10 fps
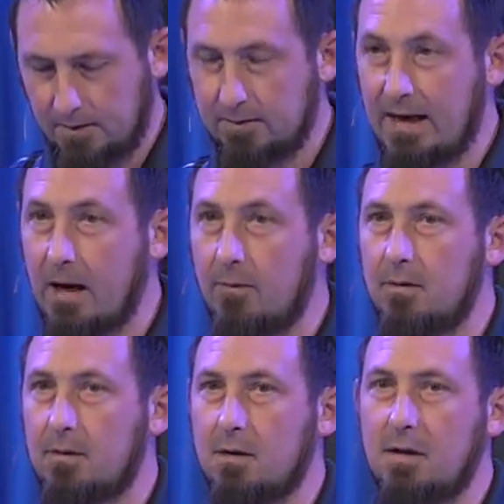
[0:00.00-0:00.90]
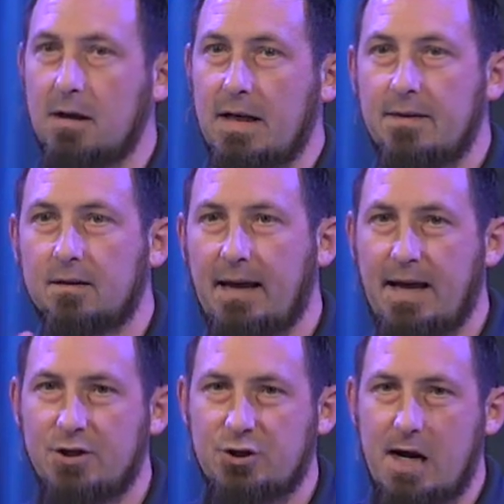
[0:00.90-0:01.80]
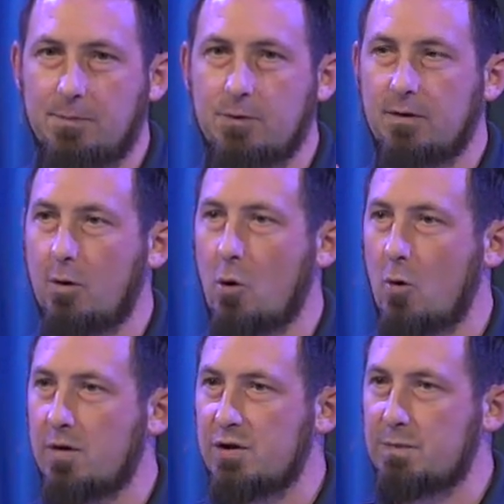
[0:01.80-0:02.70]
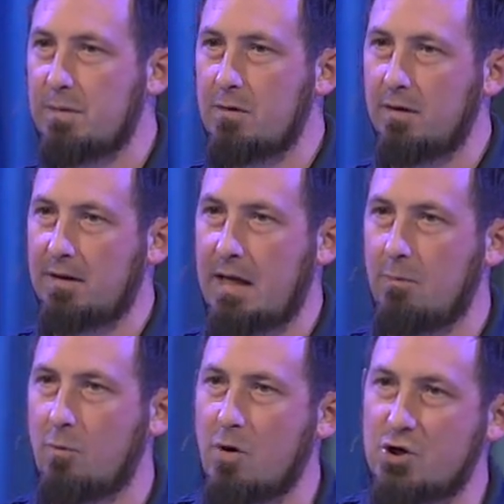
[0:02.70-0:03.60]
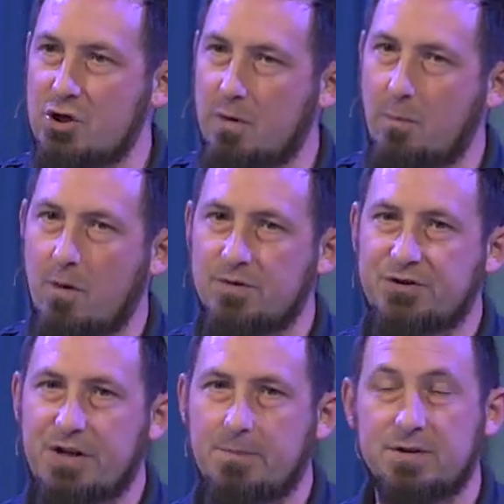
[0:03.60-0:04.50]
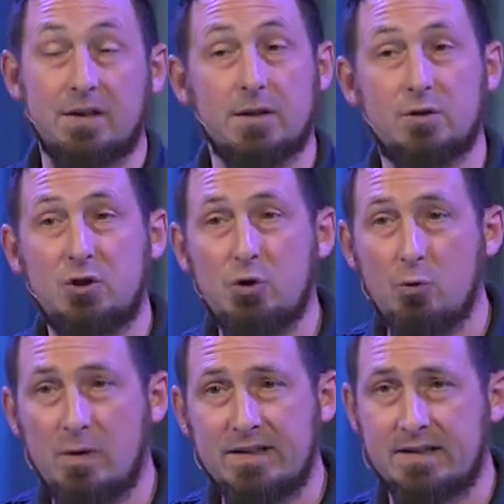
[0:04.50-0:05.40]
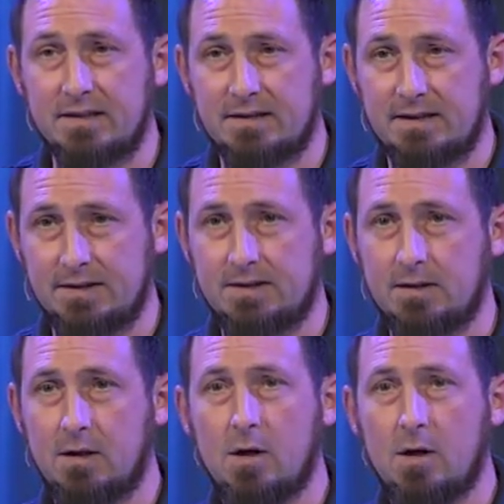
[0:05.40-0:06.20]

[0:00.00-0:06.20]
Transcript: Now, in the last chapter, the Holy Spirit came rushing upon Samson in two instances.